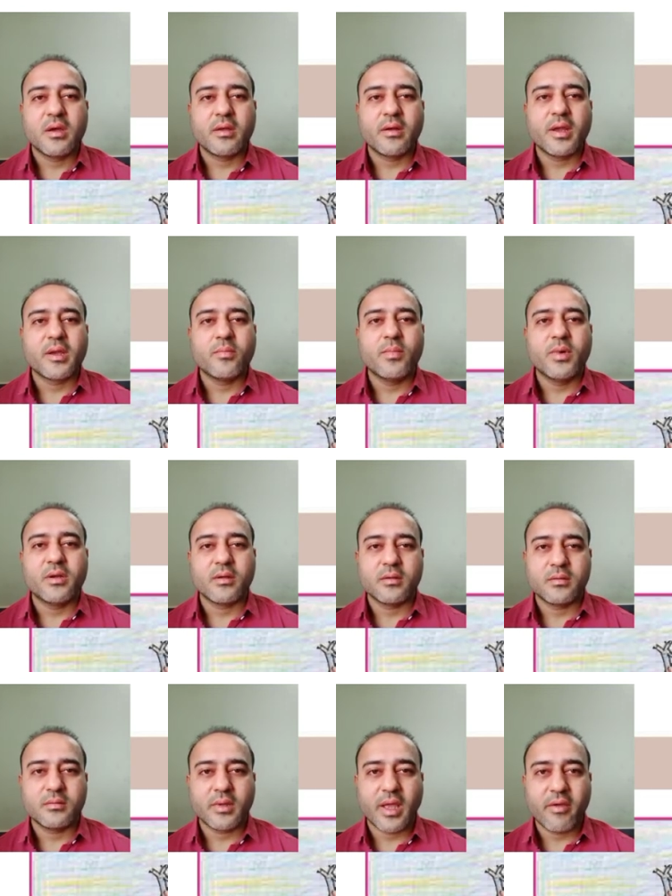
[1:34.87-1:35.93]
Right? But
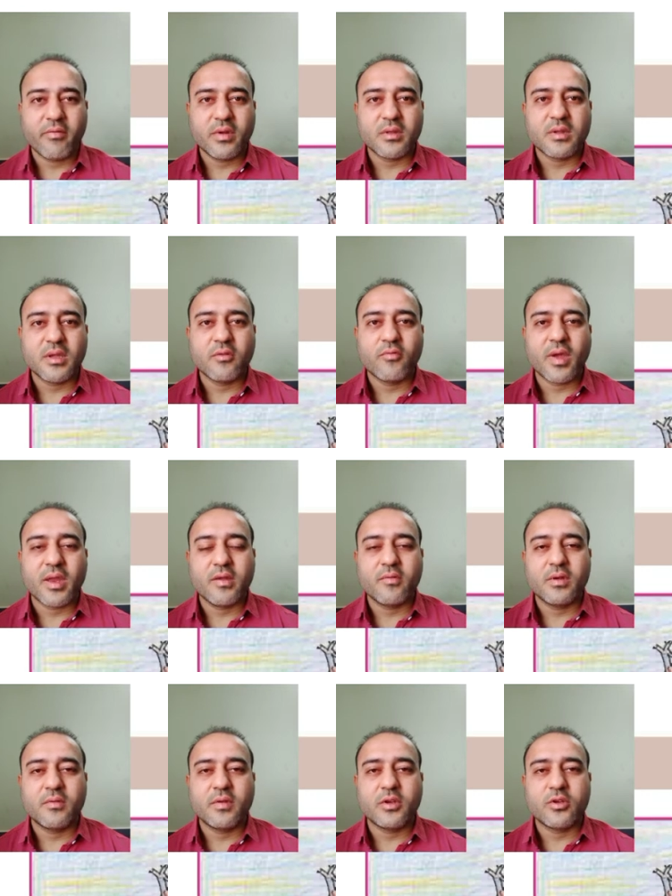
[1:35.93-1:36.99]
everything,
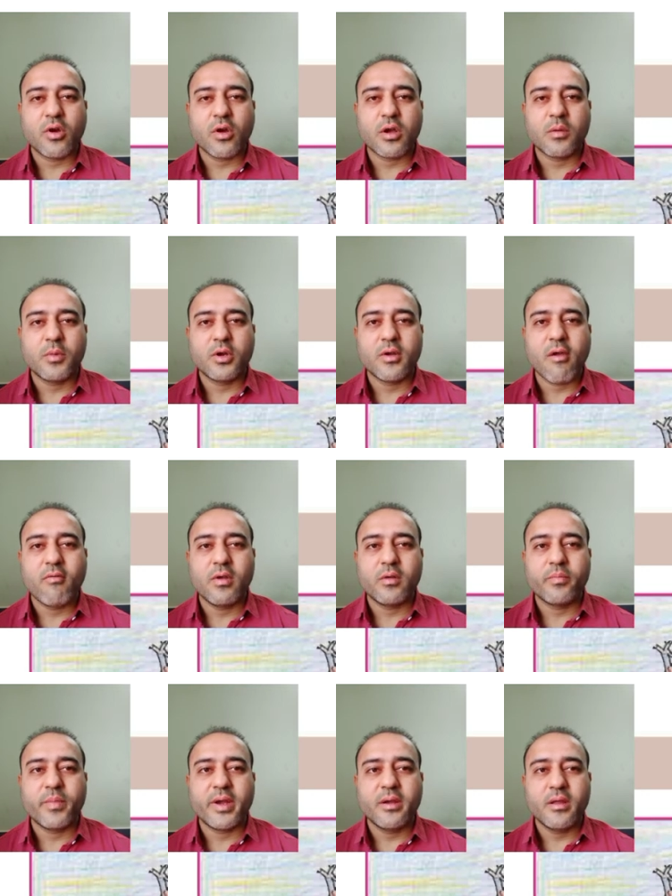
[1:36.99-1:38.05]
whenever we talk about
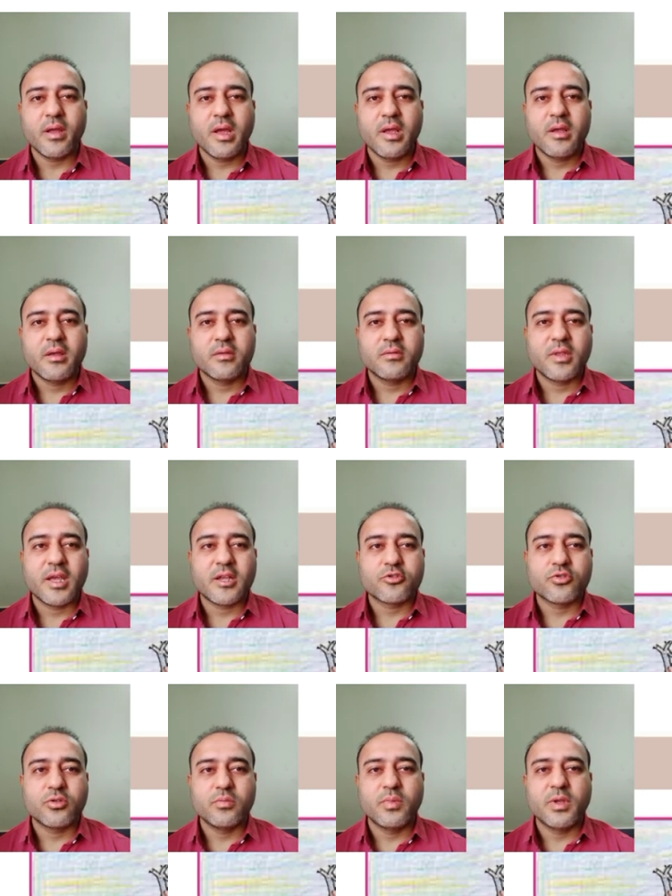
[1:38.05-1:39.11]
development, there
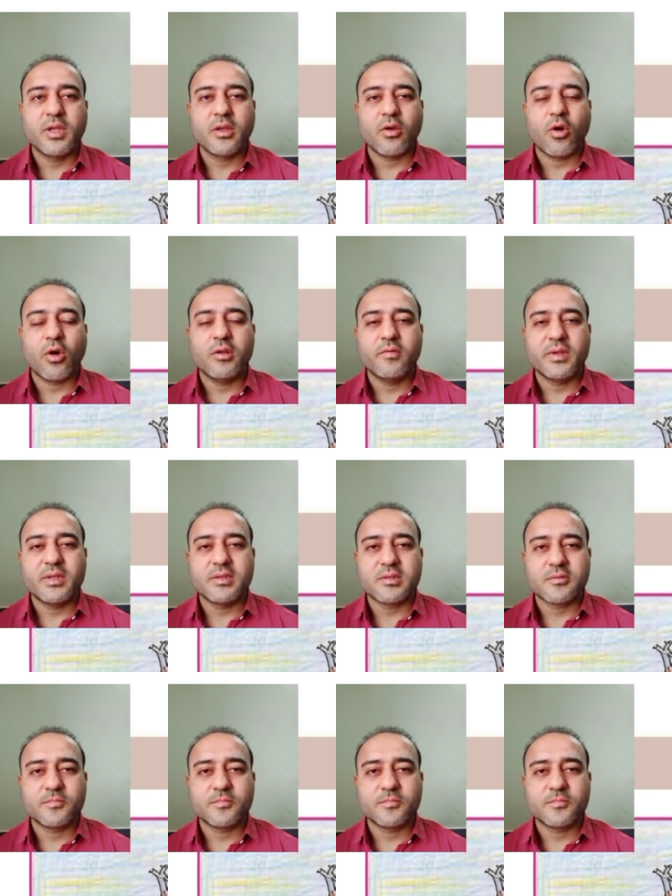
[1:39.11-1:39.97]
should be always